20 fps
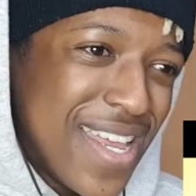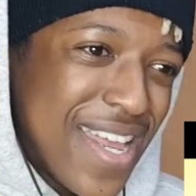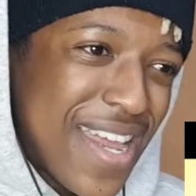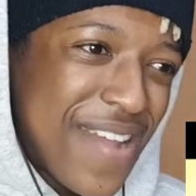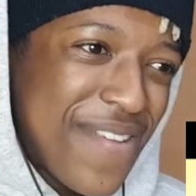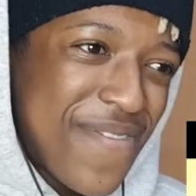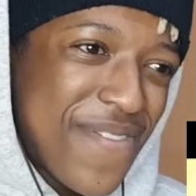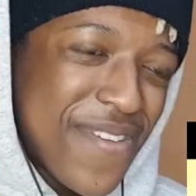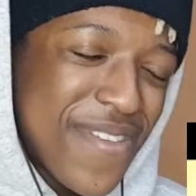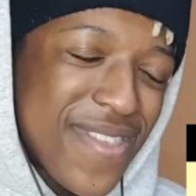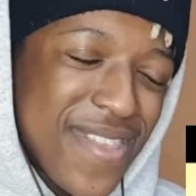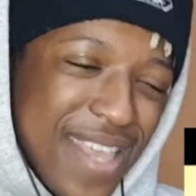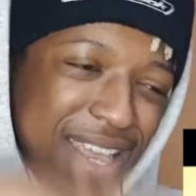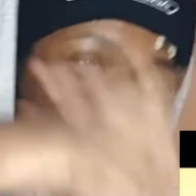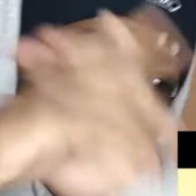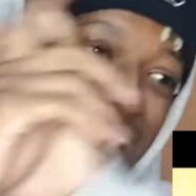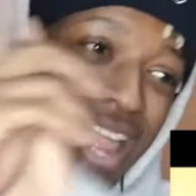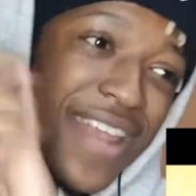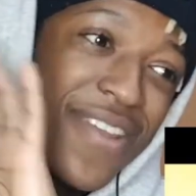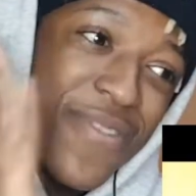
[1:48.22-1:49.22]
And first, the
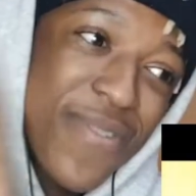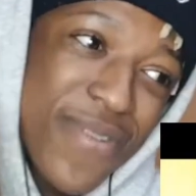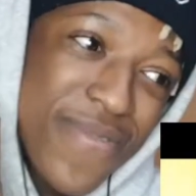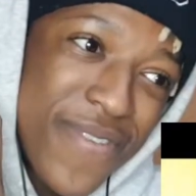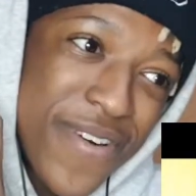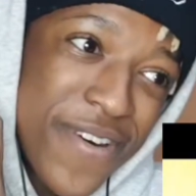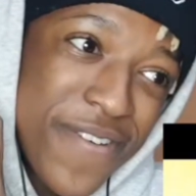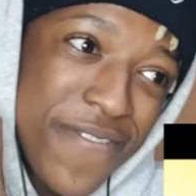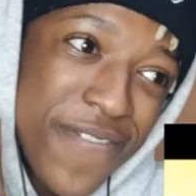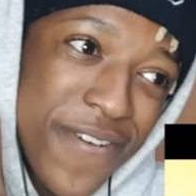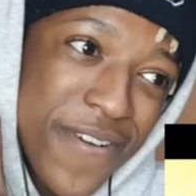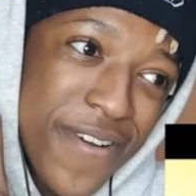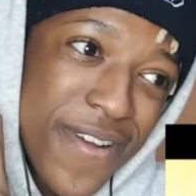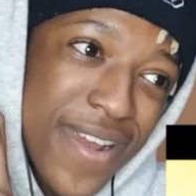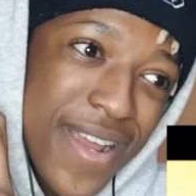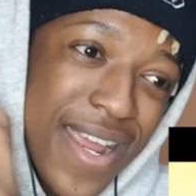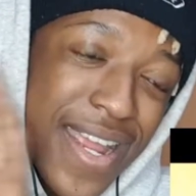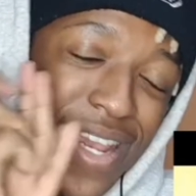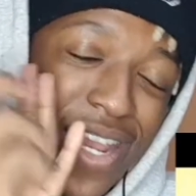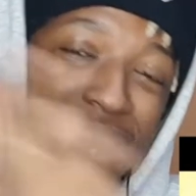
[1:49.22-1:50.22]
guy had a revolver,
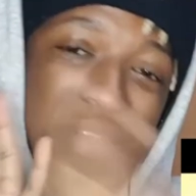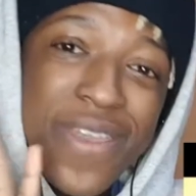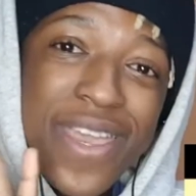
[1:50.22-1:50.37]
and now